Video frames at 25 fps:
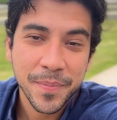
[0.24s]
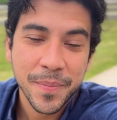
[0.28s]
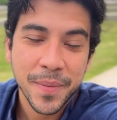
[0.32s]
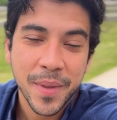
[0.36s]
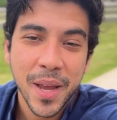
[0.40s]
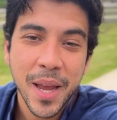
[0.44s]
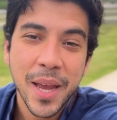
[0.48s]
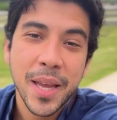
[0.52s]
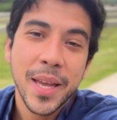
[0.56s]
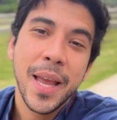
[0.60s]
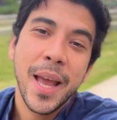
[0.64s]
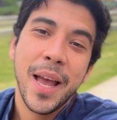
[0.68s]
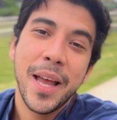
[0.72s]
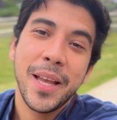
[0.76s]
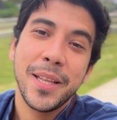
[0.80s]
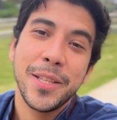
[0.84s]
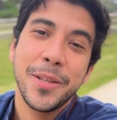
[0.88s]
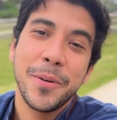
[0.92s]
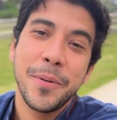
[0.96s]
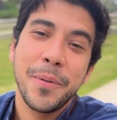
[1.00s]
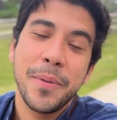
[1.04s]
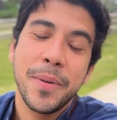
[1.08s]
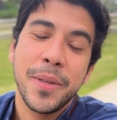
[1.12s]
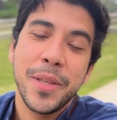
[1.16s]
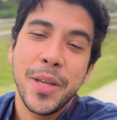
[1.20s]
Hi
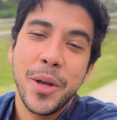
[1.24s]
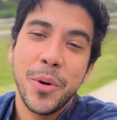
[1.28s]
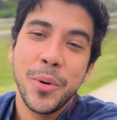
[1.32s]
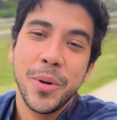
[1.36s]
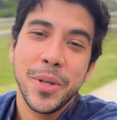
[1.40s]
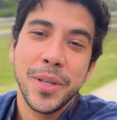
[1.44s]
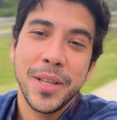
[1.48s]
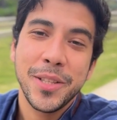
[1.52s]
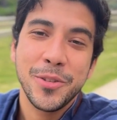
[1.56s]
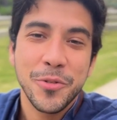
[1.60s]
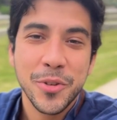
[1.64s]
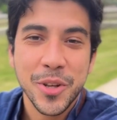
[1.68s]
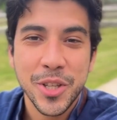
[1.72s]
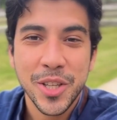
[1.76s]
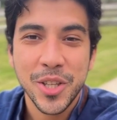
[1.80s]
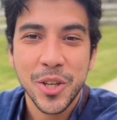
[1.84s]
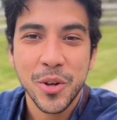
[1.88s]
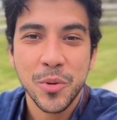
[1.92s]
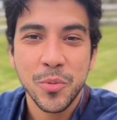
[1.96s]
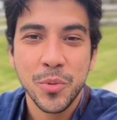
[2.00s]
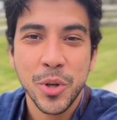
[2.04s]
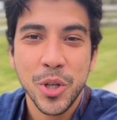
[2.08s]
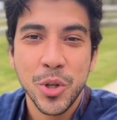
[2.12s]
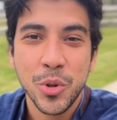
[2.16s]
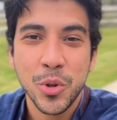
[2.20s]
guys, so in this
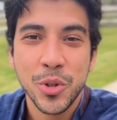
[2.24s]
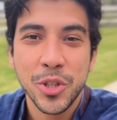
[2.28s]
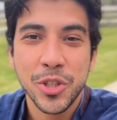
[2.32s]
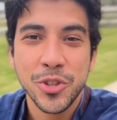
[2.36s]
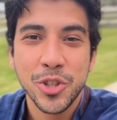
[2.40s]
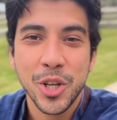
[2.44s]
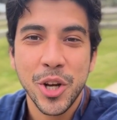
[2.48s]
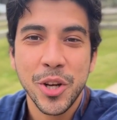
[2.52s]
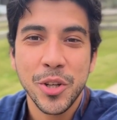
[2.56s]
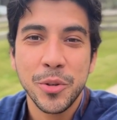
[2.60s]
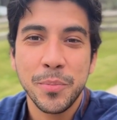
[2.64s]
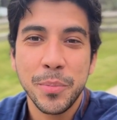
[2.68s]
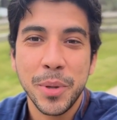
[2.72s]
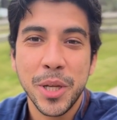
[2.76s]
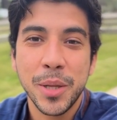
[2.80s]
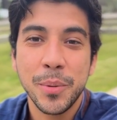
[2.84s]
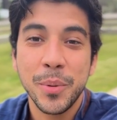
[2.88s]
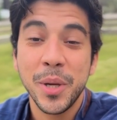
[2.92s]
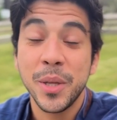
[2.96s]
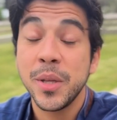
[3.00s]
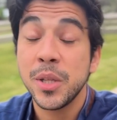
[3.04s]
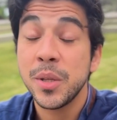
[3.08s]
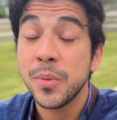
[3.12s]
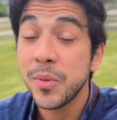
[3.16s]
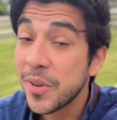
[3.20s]
video we are going to talk a bit
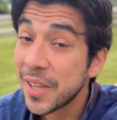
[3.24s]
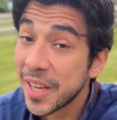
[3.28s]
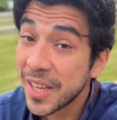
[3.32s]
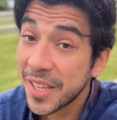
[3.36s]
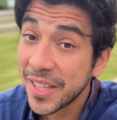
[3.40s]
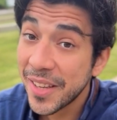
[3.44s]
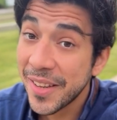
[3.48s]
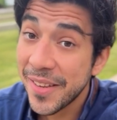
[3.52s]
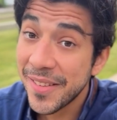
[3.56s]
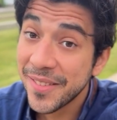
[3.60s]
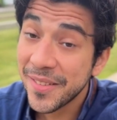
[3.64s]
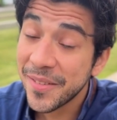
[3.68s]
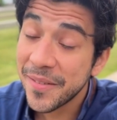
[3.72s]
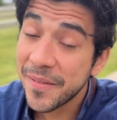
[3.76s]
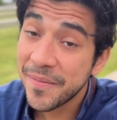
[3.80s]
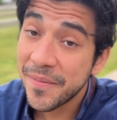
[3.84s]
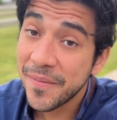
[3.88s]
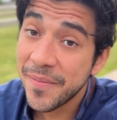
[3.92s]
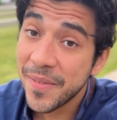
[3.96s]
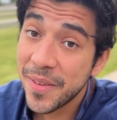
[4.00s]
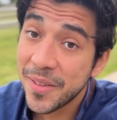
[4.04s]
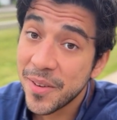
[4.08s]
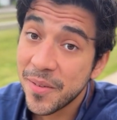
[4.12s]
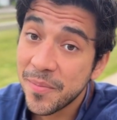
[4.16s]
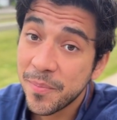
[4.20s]
about Kubernetes.
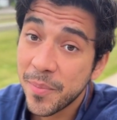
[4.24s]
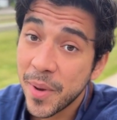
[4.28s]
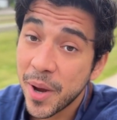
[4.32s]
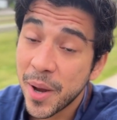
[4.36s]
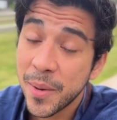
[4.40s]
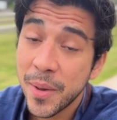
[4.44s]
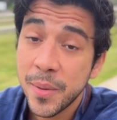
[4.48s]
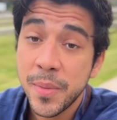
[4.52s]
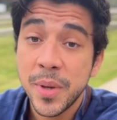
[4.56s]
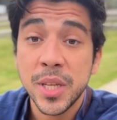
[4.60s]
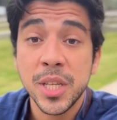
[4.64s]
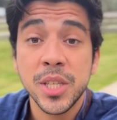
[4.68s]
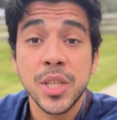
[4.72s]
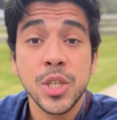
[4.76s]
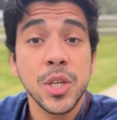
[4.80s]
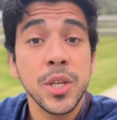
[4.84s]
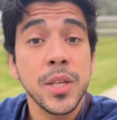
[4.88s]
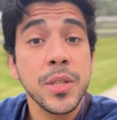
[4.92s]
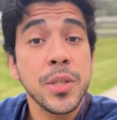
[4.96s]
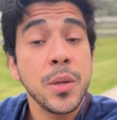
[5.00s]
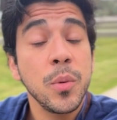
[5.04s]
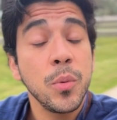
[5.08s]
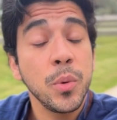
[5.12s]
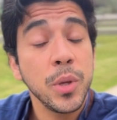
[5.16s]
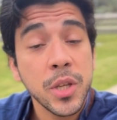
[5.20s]
You've probably
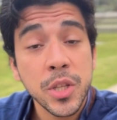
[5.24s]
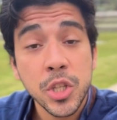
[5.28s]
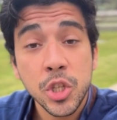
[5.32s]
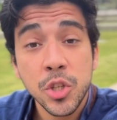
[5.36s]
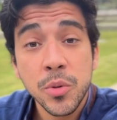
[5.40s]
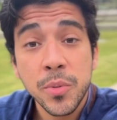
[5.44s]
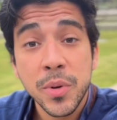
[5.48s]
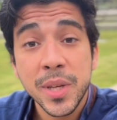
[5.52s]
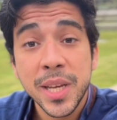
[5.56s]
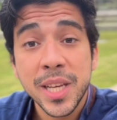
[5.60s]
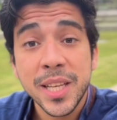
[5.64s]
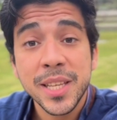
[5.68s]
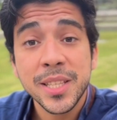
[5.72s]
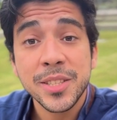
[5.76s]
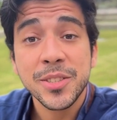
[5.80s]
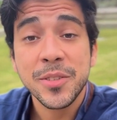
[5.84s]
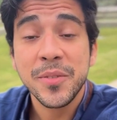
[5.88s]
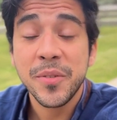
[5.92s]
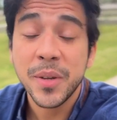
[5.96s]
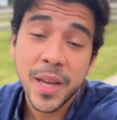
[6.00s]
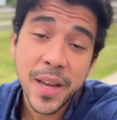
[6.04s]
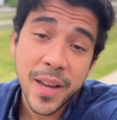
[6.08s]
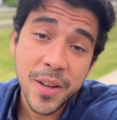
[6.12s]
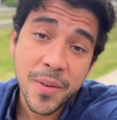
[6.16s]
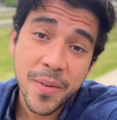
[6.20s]
heard the word
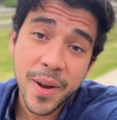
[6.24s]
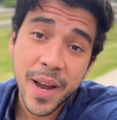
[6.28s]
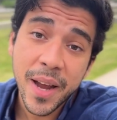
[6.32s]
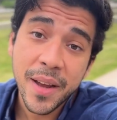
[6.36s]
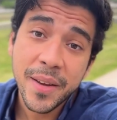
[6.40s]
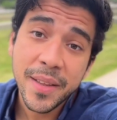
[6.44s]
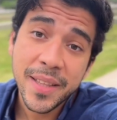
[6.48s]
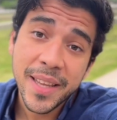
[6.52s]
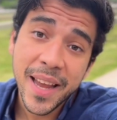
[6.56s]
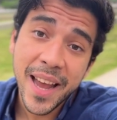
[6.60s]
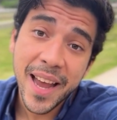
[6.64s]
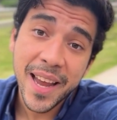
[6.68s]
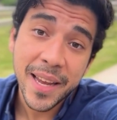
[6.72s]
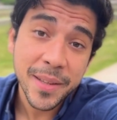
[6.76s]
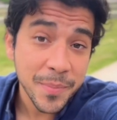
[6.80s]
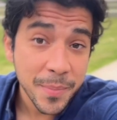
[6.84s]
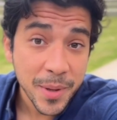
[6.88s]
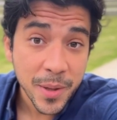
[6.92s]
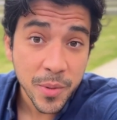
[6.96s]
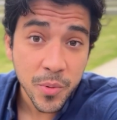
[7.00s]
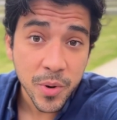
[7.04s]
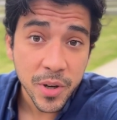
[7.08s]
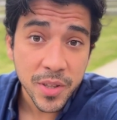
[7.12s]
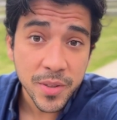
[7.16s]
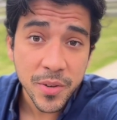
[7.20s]
Kubernetes flying around and
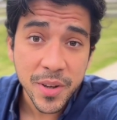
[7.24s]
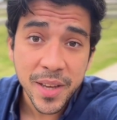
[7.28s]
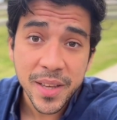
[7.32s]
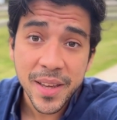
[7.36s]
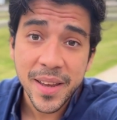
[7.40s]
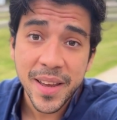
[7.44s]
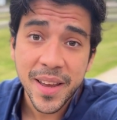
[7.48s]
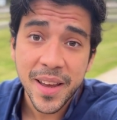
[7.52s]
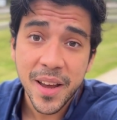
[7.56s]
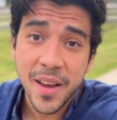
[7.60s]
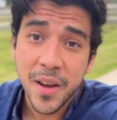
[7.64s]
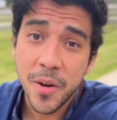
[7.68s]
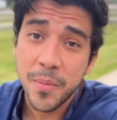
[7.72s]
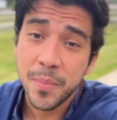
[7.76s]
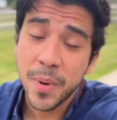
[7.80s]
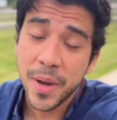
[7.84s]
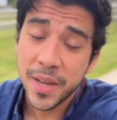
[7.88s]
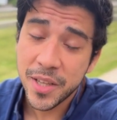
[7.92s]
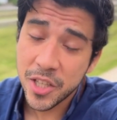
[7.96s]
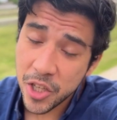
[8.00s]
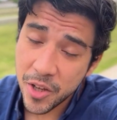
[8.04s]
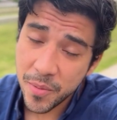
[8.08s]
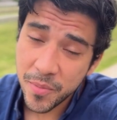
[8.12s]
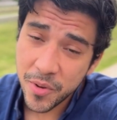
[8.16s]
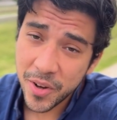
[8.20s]
been wondering, what
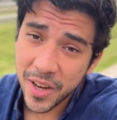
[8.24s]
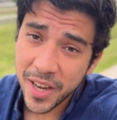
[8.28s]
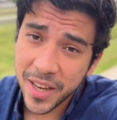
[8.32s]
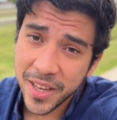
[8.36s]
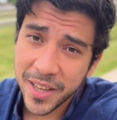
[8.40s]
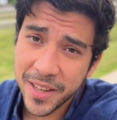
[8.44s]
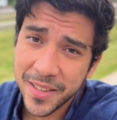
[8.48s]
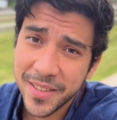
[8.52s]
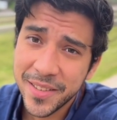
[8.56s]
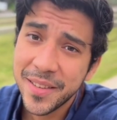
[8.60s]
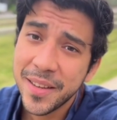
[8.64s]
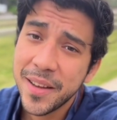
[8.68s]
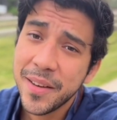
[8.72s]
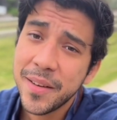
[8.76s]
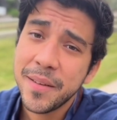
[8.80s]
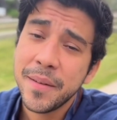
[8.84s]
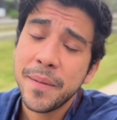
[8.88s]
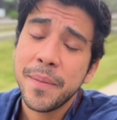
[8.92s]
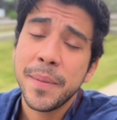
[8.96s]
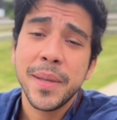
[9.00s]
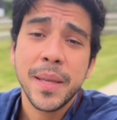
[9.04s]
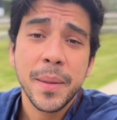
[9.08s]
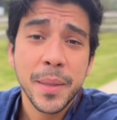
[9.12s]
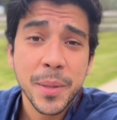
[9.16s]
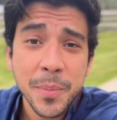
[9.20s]
is Kubernetes?
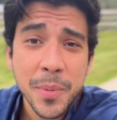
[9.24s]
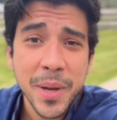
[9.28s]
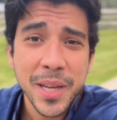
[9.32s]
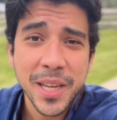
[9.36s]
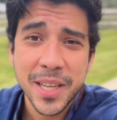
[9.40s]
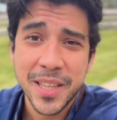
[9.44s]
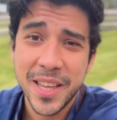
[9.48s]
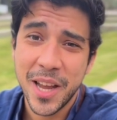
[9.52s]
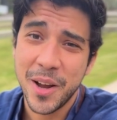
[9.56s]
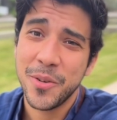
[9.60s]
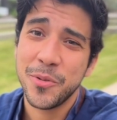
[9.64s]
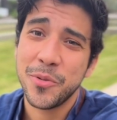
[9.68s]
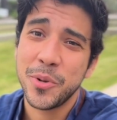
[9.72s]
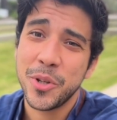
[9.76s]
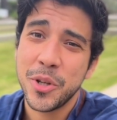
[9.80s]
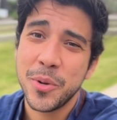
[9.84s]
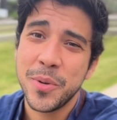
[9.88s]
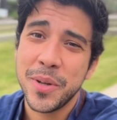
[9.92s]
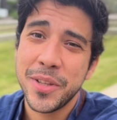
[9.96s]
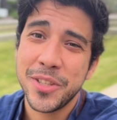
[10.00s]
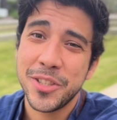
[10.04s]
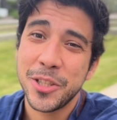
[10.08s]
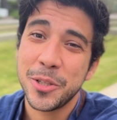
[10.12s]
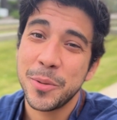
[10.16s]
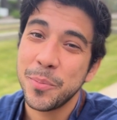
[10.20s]
Let me break it down for
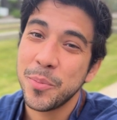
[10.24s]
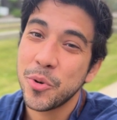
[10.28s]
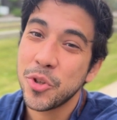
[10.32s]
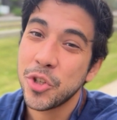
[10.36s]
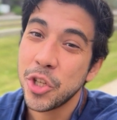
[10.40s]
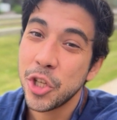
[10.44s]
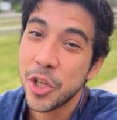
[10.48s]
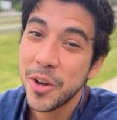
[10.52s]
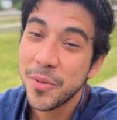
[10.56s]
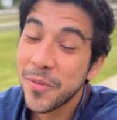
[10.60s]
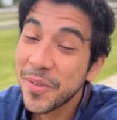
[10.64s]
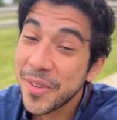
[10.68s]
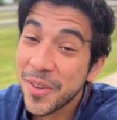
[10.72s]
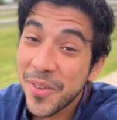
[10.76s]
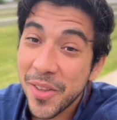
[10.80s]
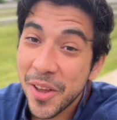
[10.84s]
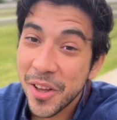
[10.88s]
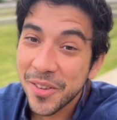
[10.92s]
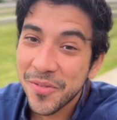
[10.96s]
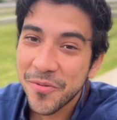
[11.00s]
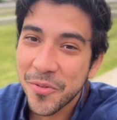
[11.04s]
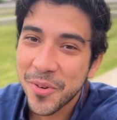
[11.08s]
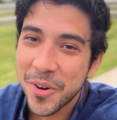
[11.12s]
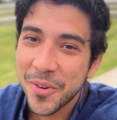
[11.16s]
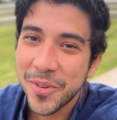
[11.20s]
you in simple terms
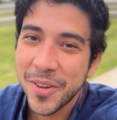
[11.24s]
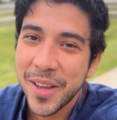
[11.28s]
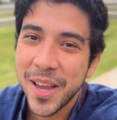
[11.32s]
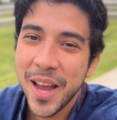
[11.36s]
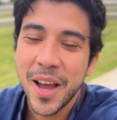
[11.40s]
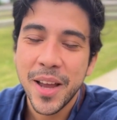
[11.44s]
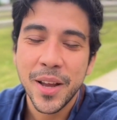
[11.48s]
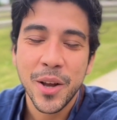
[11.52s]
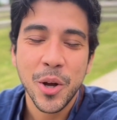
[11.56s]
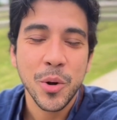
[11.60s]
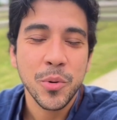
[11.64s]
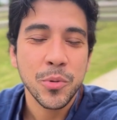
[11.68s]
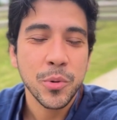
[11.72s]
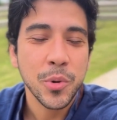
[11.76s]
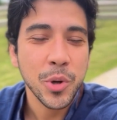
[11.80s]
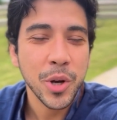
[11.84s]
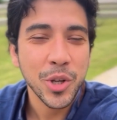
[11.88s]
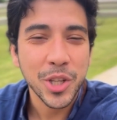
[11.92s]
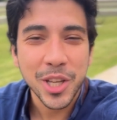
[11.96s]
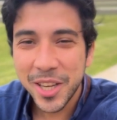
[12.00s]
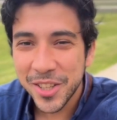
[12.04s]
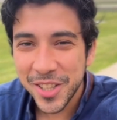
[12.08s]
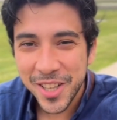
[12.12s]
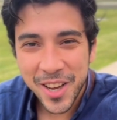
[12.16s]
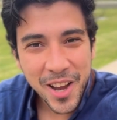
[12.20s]
just for you to get an
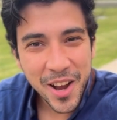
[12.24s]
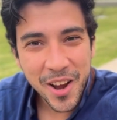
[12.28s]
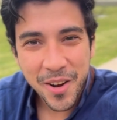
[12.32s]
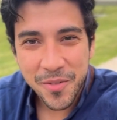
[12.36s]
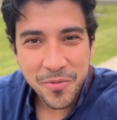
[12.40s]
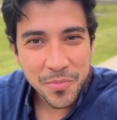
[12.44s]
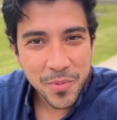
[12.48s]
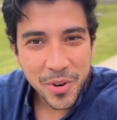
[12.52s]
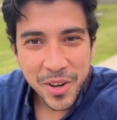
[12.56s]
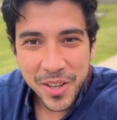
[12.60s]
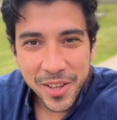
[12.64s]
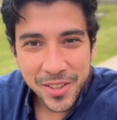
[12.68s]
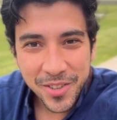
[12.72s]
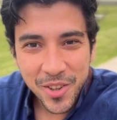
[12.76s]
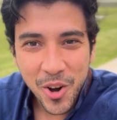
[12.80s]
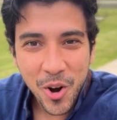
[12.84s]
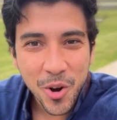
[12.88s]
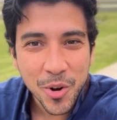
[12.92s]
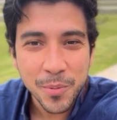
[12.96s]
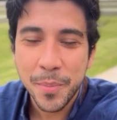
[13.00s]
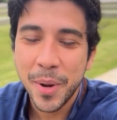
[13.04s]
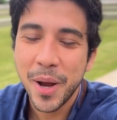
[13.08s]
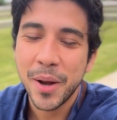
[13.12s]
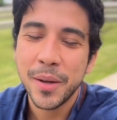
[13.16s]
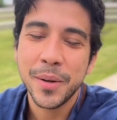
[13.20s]
overall idea of what it is
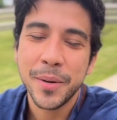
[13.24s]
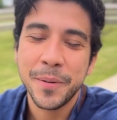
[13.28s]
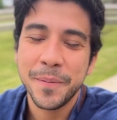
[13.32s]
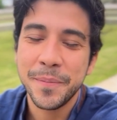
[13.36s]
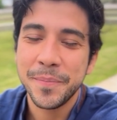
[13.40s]
all about.